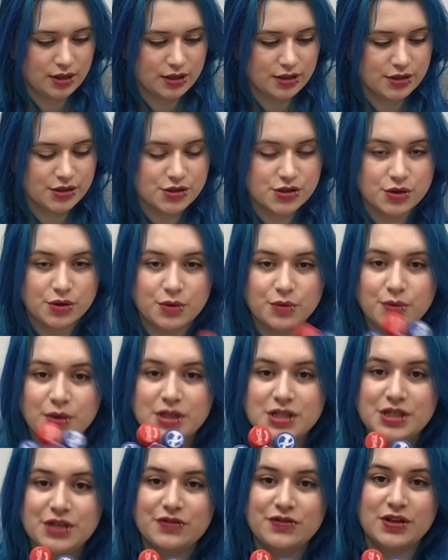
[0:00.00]
So
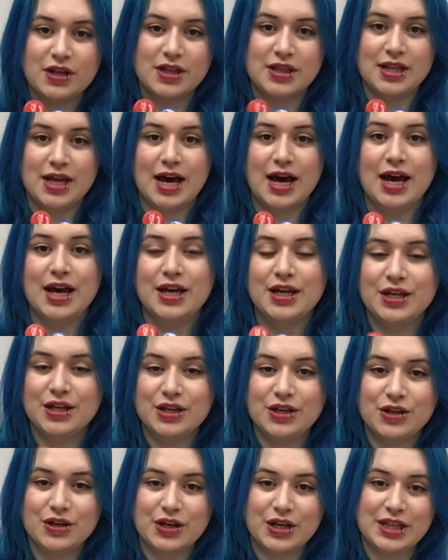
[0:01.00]
once you've done that,
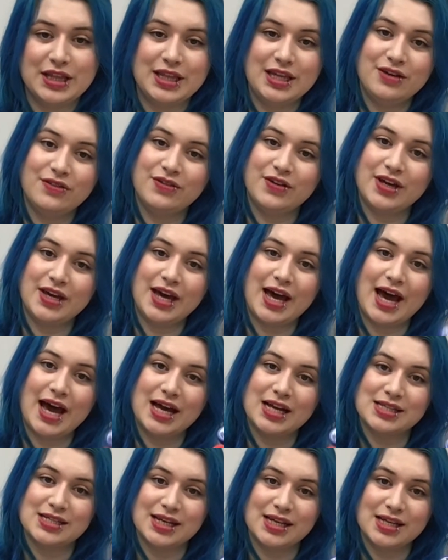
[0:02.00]
you can leave it
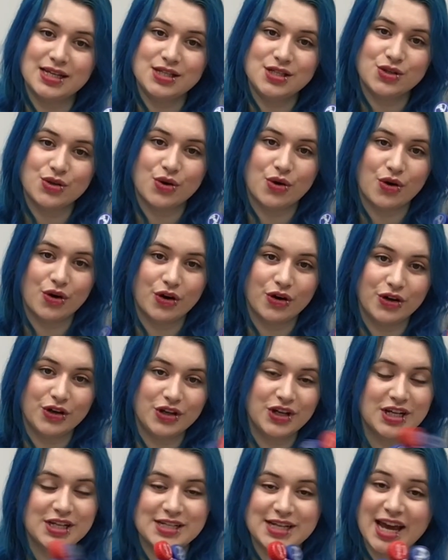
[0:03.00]
as is, or you
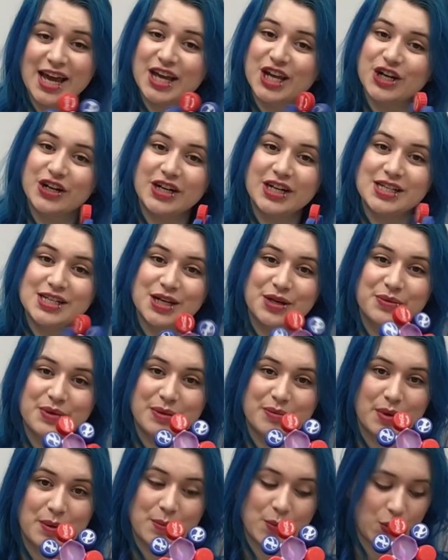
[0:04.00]
can decorate it a wee
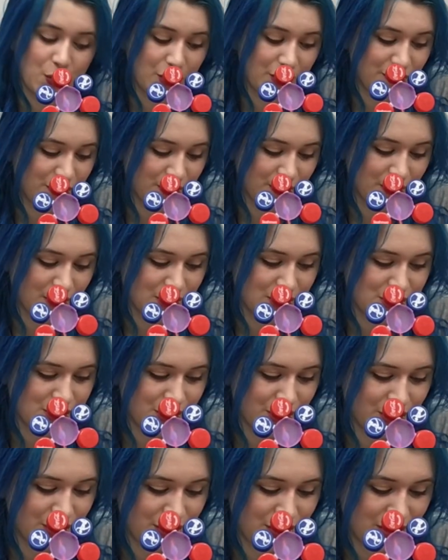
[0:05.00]
bit more if you want
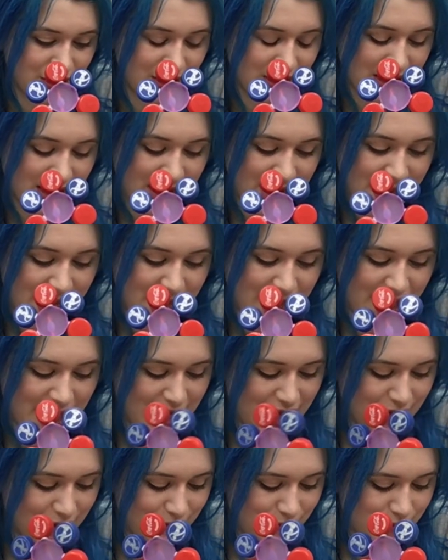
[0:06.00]
to.
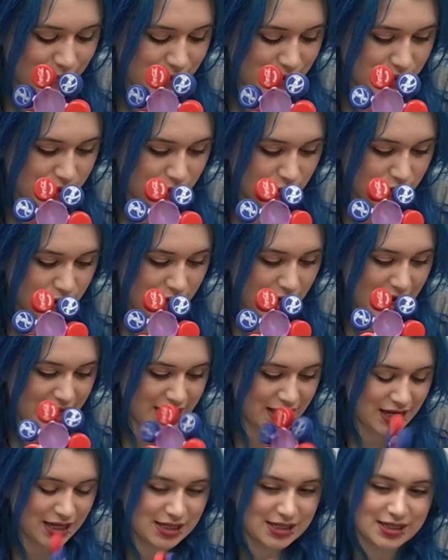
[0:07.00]
So I
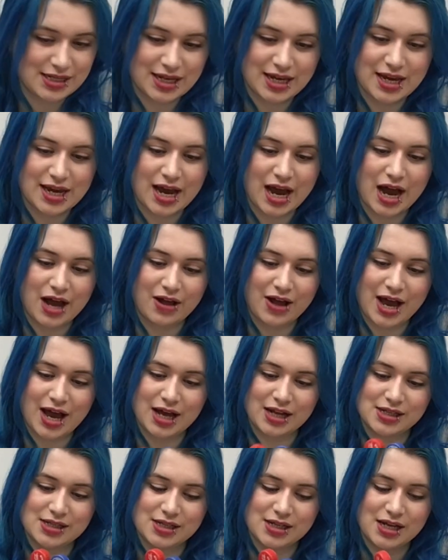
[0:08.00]
think today I'll
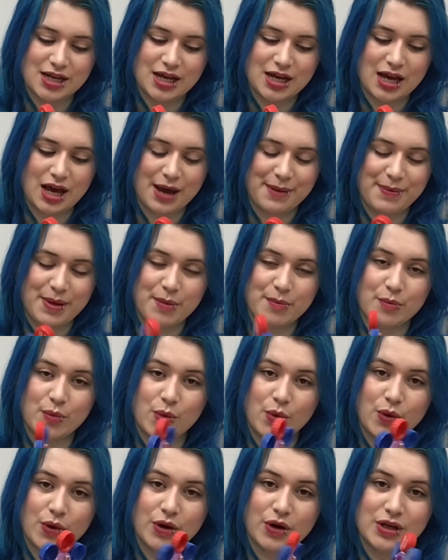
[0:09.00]
add a bit
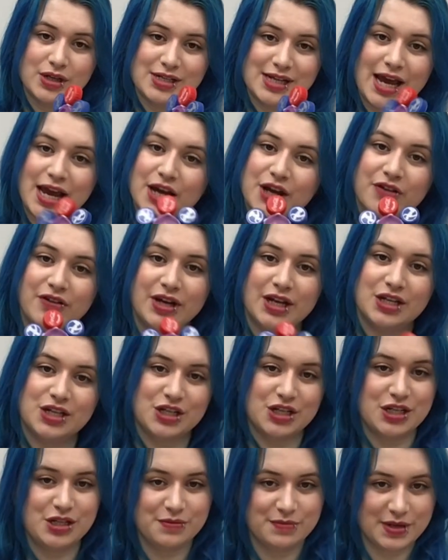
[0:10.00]
more
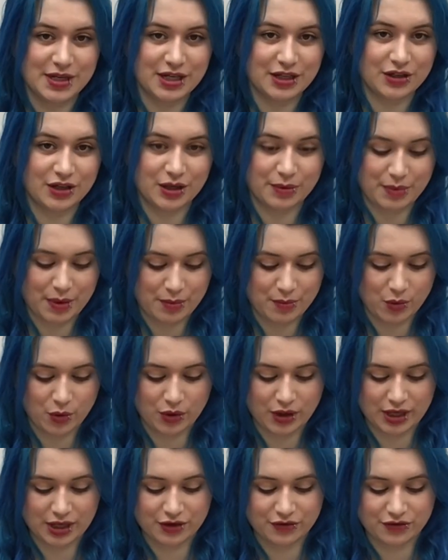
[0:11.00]
decoration to make it look a bit more like a